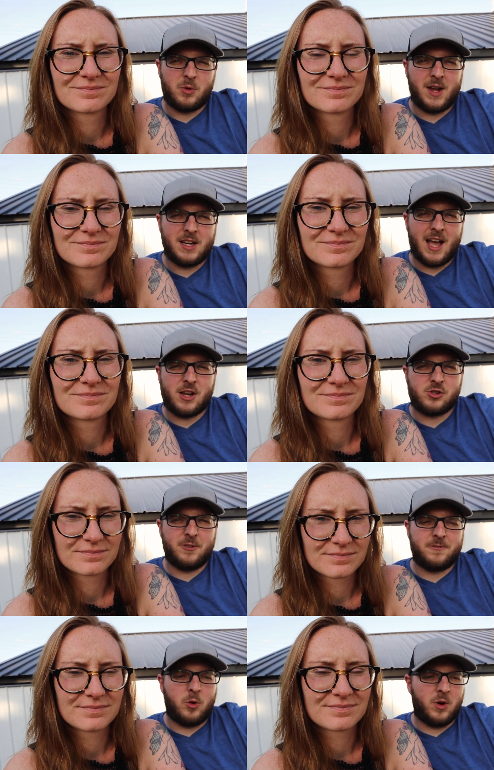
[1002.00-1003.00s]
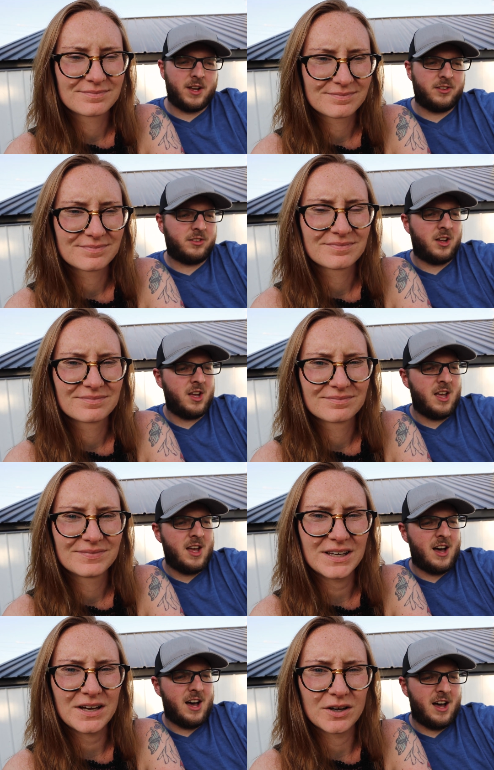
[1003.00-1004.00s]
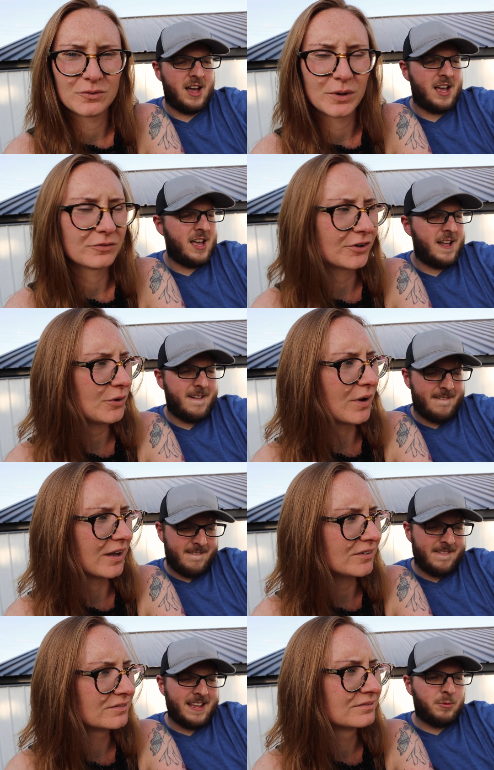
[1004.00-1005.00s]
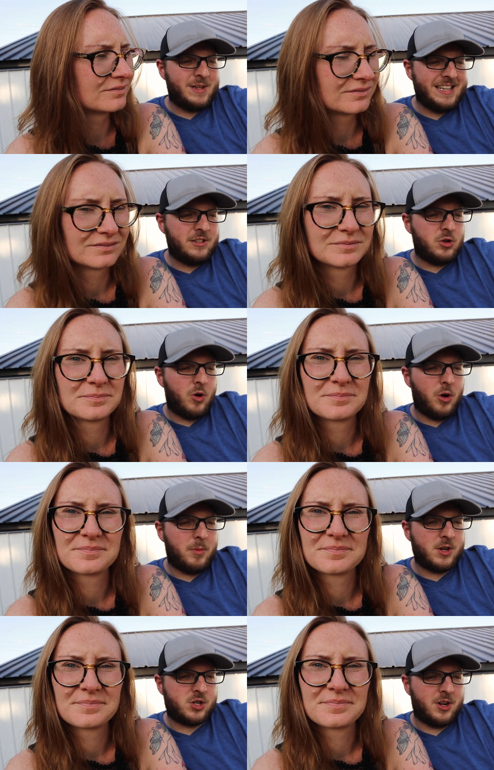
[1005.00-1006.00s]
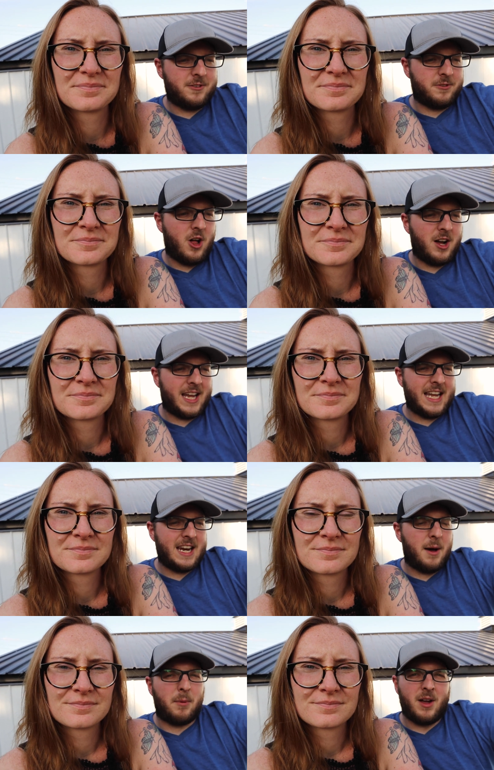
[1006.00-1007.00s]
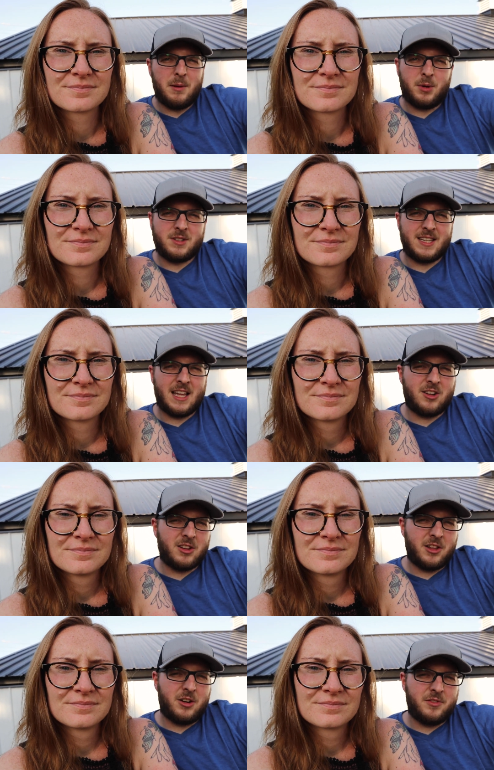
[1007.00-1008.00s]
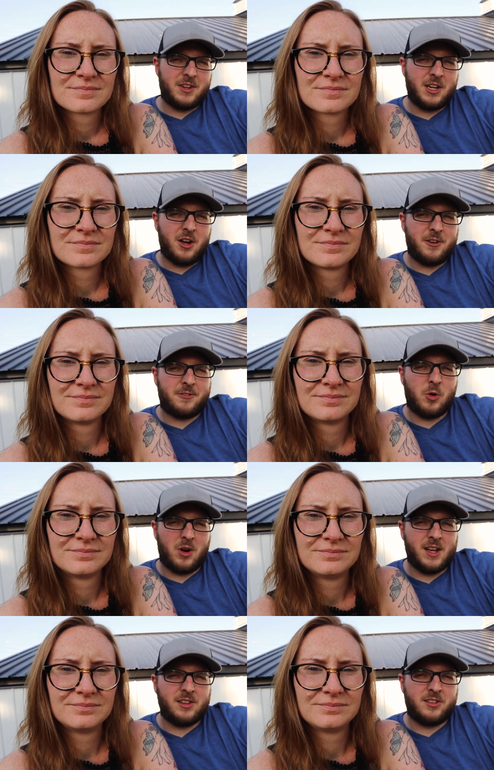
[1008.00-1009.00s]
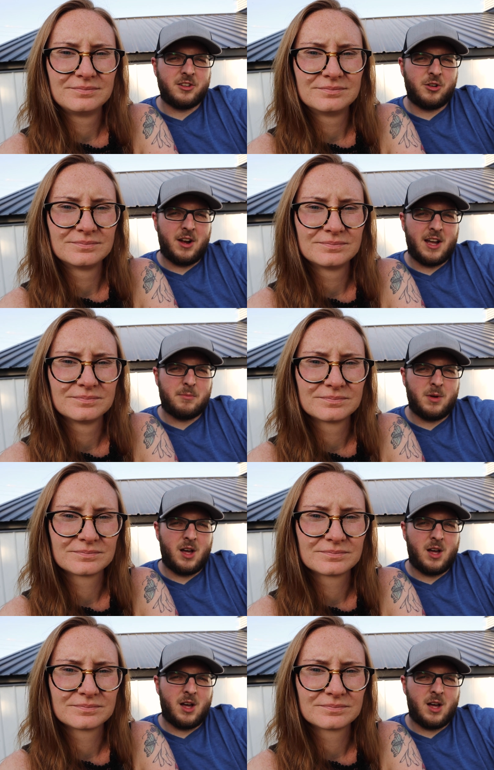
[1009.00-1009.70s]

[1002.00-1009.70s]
Speaker 1: Twain National Forest.
Speaker 2: Yeah, it went really well.
Speaker 1: We didn't do a whole bunch of vlogging. I'll probably put together a little video for Instagram